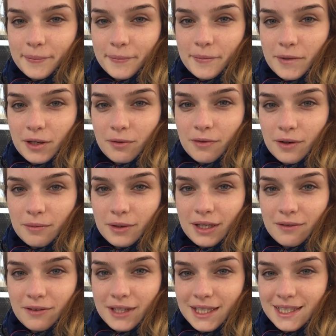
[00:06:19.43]
My family
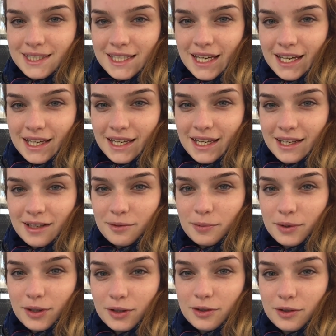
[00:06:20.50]
will take care
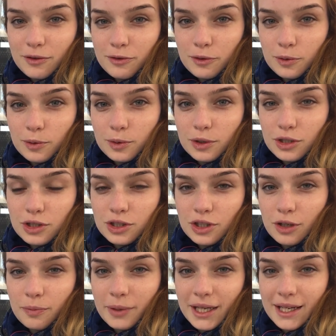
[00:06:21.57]
of the food,
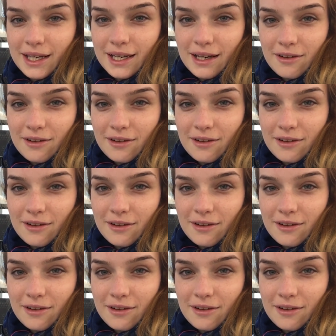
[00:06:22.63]
shopping and